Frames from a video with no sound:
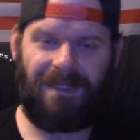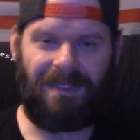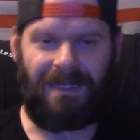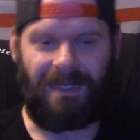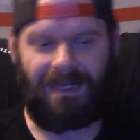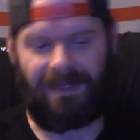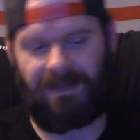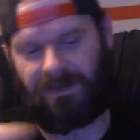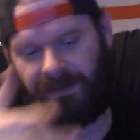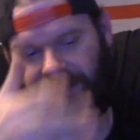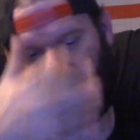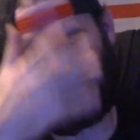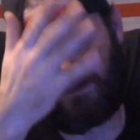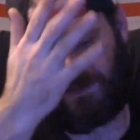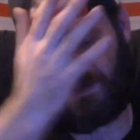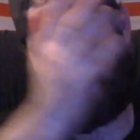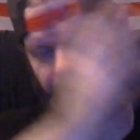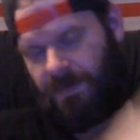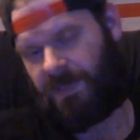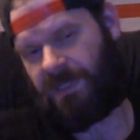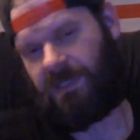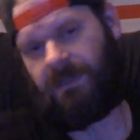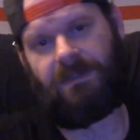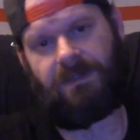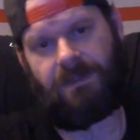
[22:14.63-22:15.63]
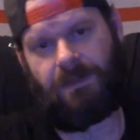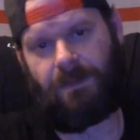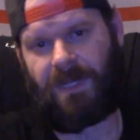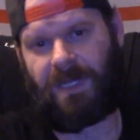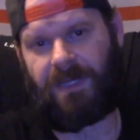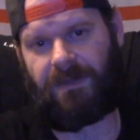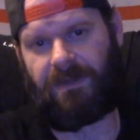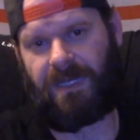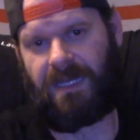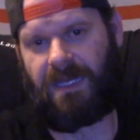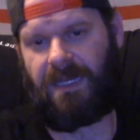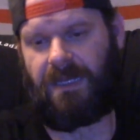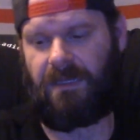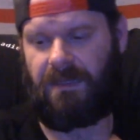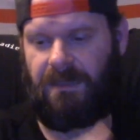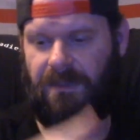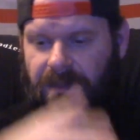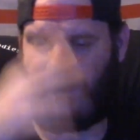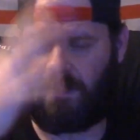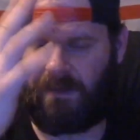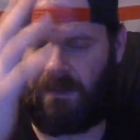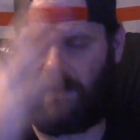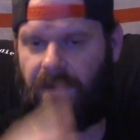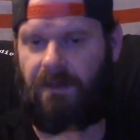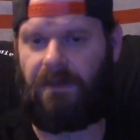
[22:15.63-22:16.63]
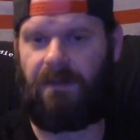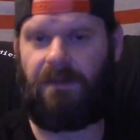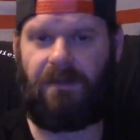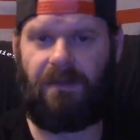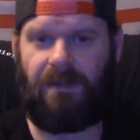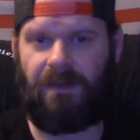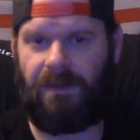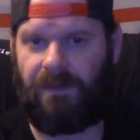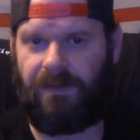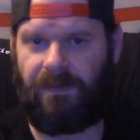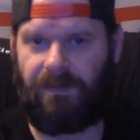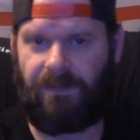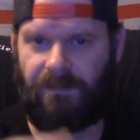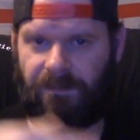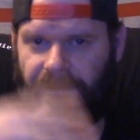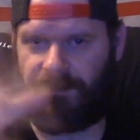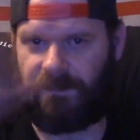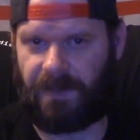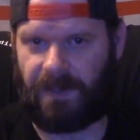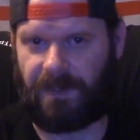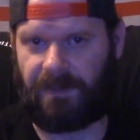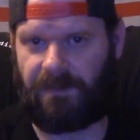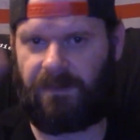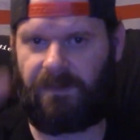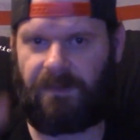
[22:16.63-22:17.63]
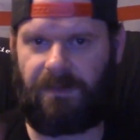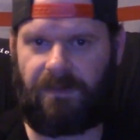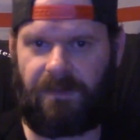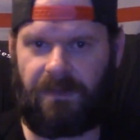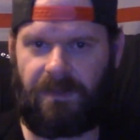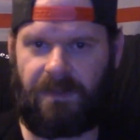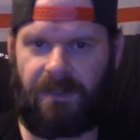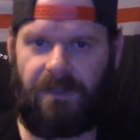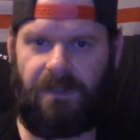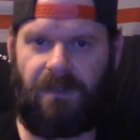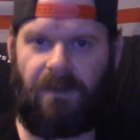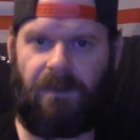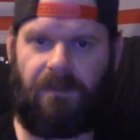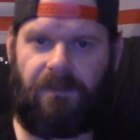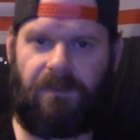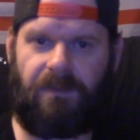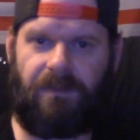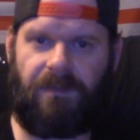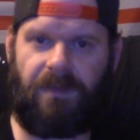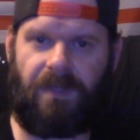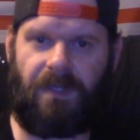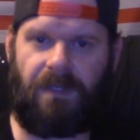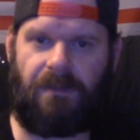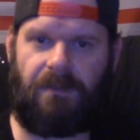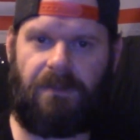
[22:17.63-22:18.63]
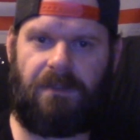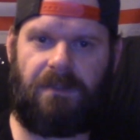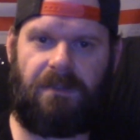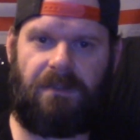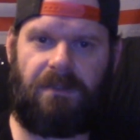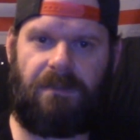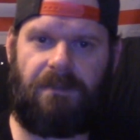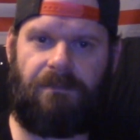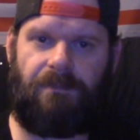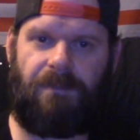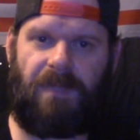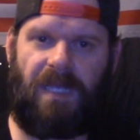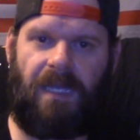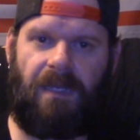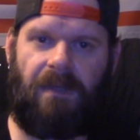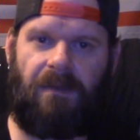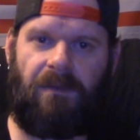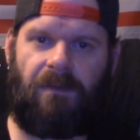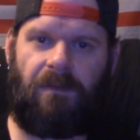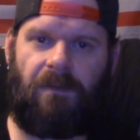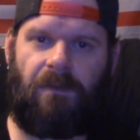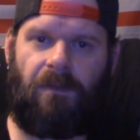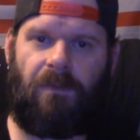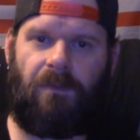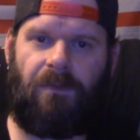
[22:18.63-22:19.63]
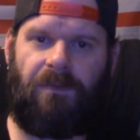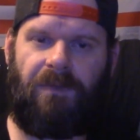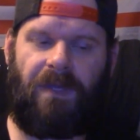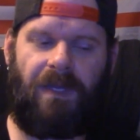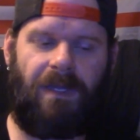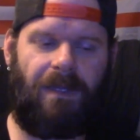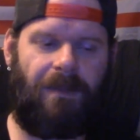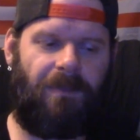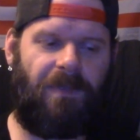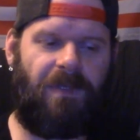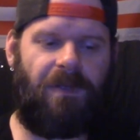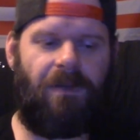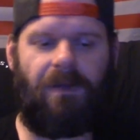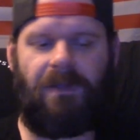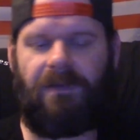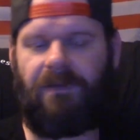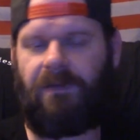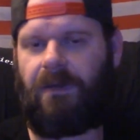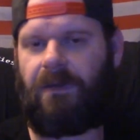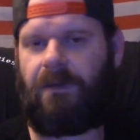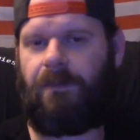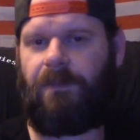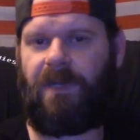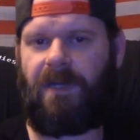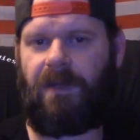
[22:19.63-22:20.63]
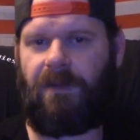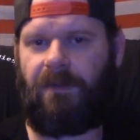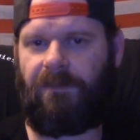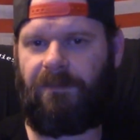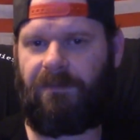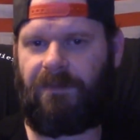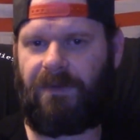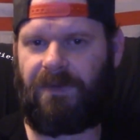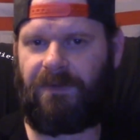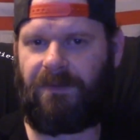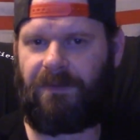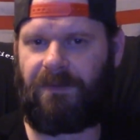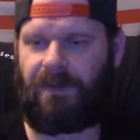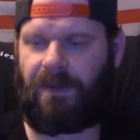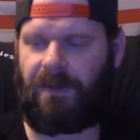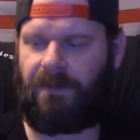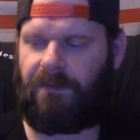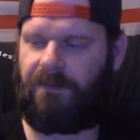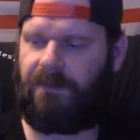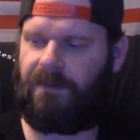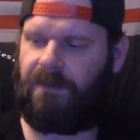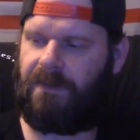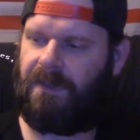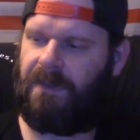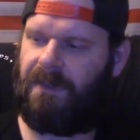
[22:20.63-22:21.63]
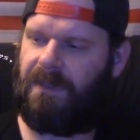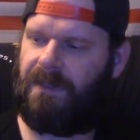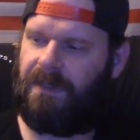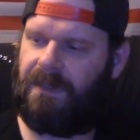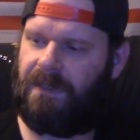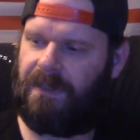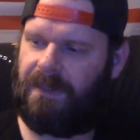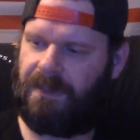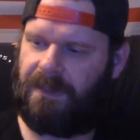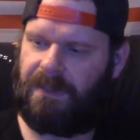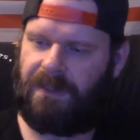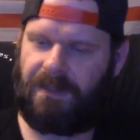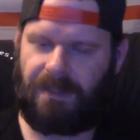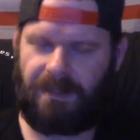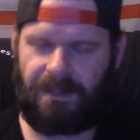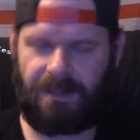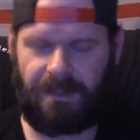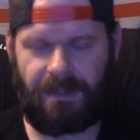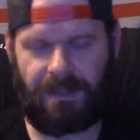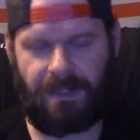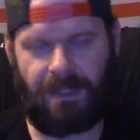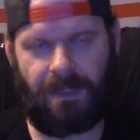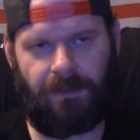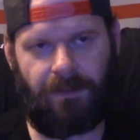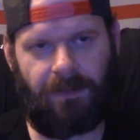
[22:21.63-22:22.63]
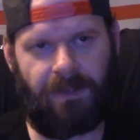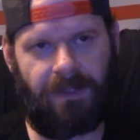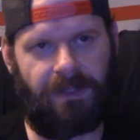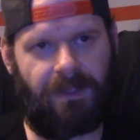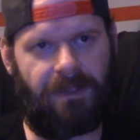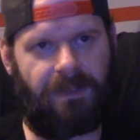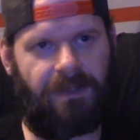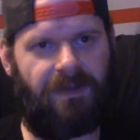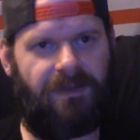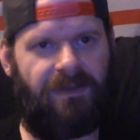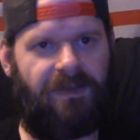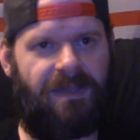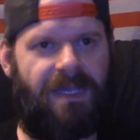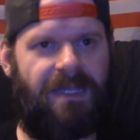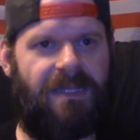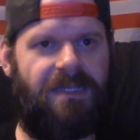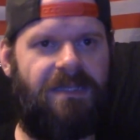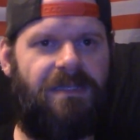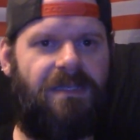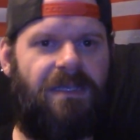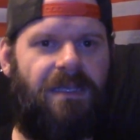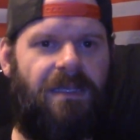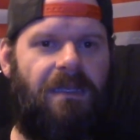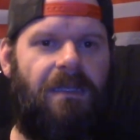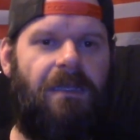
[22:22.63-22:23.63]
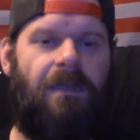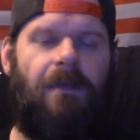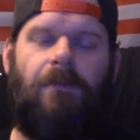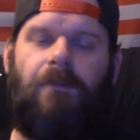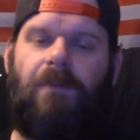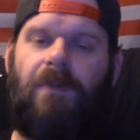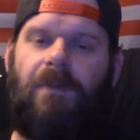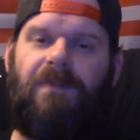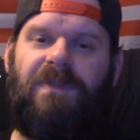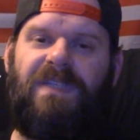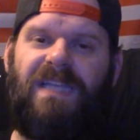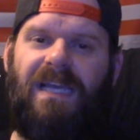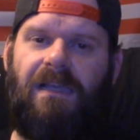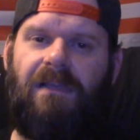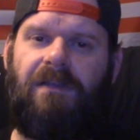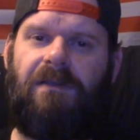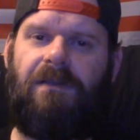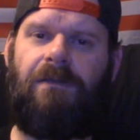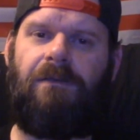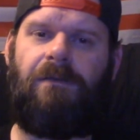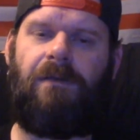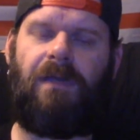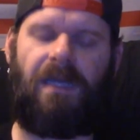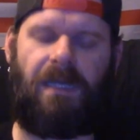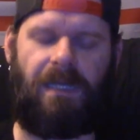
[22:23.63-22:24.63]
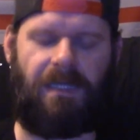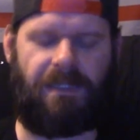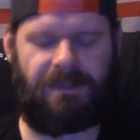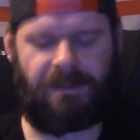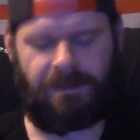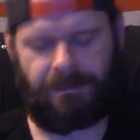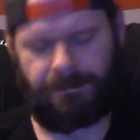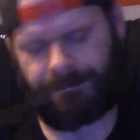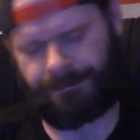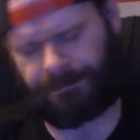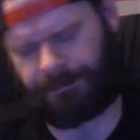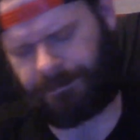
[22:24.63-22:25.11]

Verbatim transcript: I could have just bitched about that and then gone into this and fucking said, "There you go, it's done." Just anger the whole time. But no, I talked about other fun stuff, and now we're getting into the sad shit. But I'm telling you guys